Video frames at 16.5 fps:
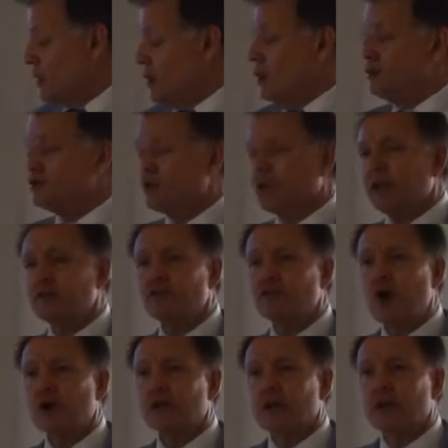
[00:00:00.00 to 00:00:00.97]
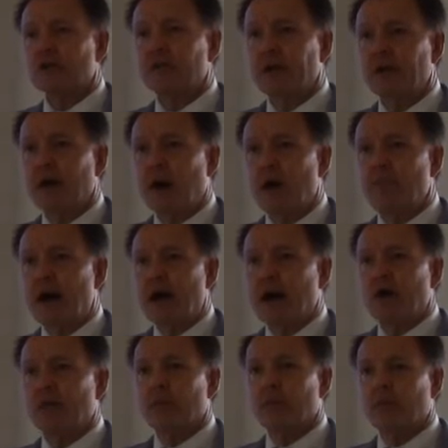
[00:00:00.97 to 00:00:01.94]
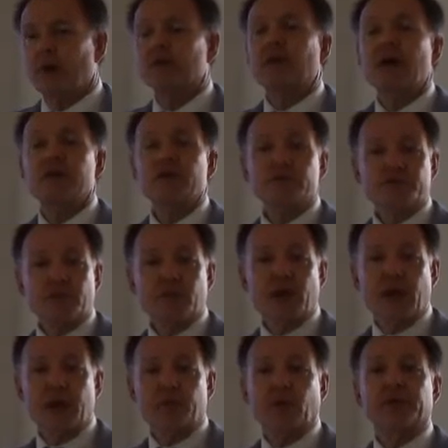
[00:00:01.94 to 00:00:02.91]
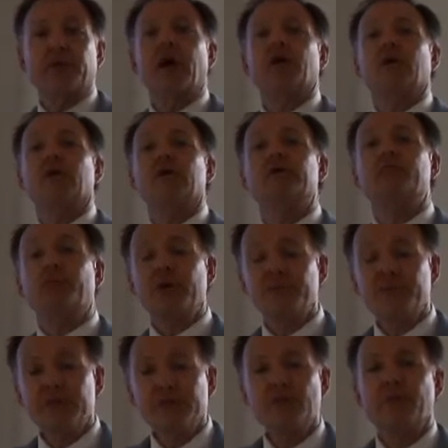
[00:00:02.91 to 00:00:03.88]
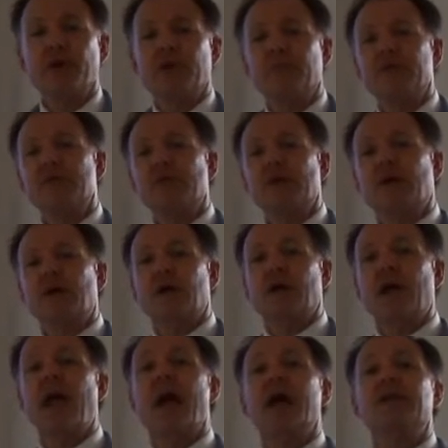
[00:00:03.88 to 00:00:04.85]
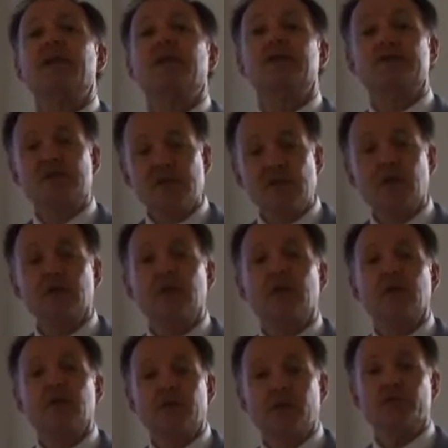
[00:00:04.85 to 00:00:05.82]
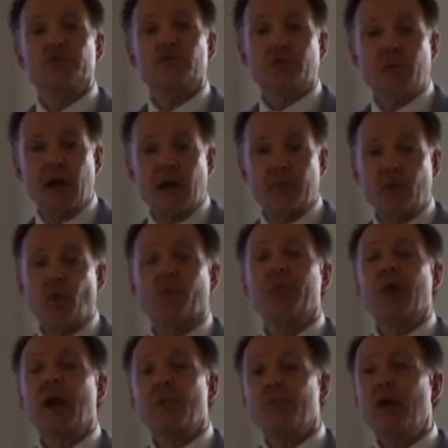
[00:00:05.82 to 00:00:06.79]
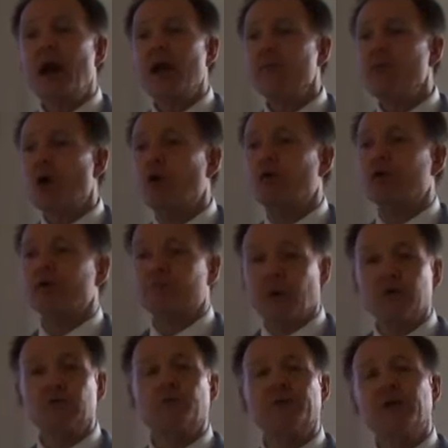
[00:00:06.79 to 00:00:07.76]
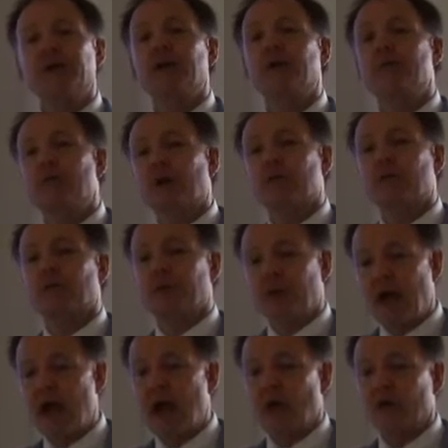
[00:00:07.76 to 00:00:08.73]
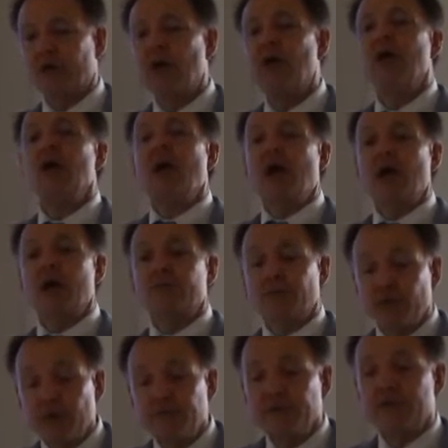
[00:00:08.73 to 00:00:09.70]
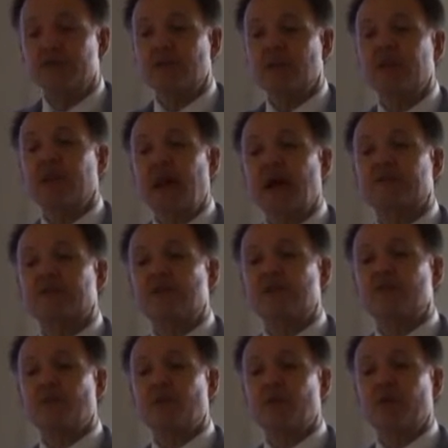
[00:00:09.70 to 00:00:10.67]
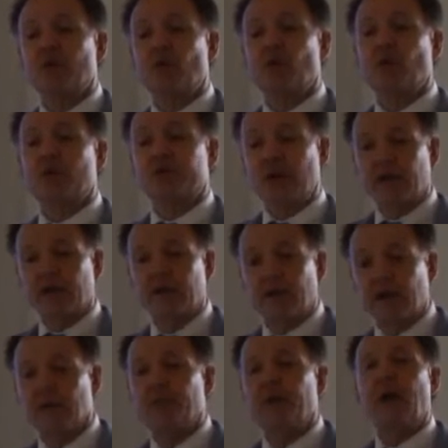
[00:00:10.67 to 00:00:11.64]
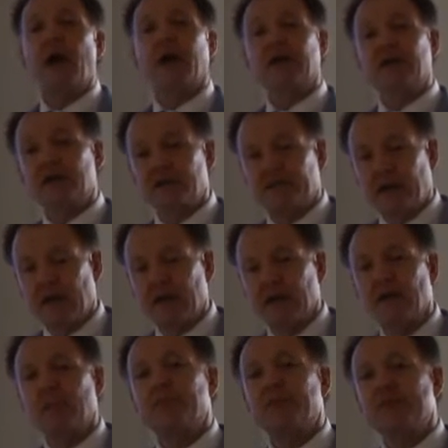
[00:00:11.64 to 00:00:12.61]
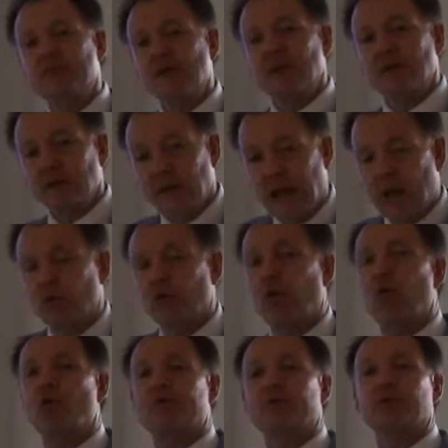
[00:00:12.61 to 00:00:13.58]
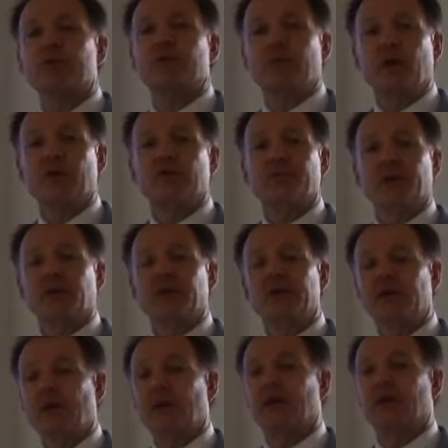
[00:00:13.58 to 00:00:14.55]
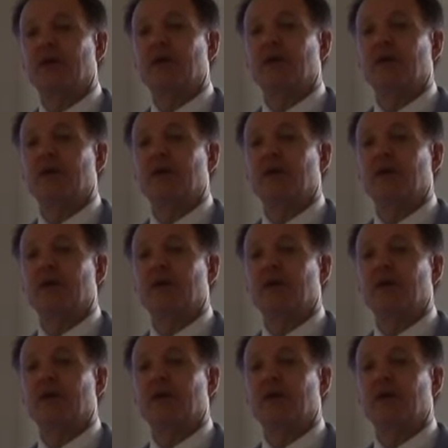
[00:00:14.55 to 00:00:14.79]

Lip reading: So let's talk a little bit about multi-user MIMO. Now, previous amendments had single user MIMO. MIMO is multiple in, multiple out. And previously, an access point would take a data pack and divide it up and send it out over multiple antenna